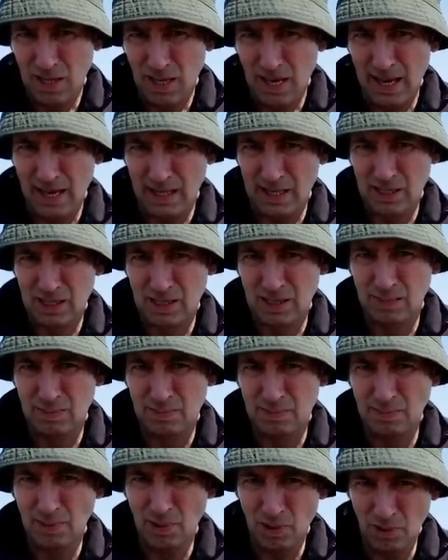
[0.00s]

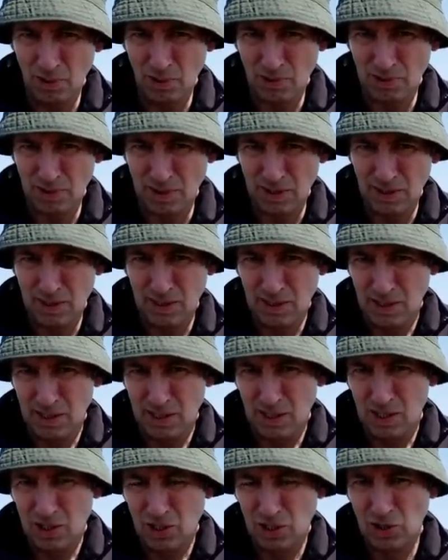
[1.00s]
exposed
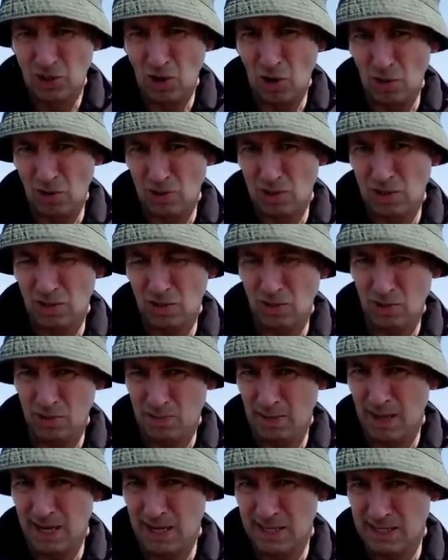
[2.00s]
shot
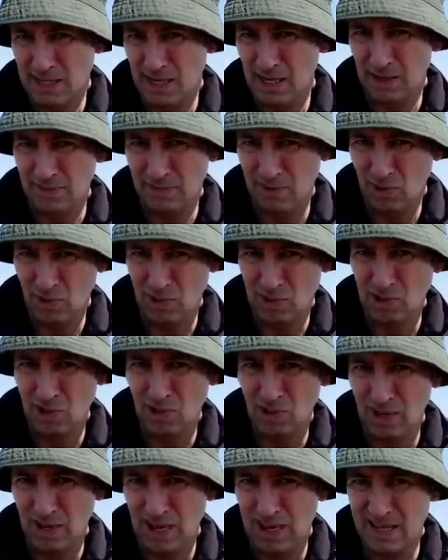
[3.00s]
using my
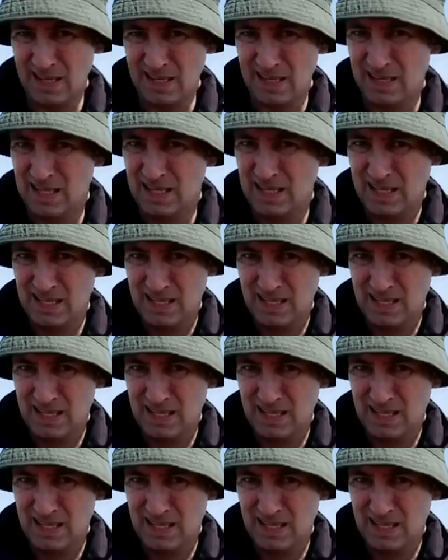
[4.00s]
telephoto lens.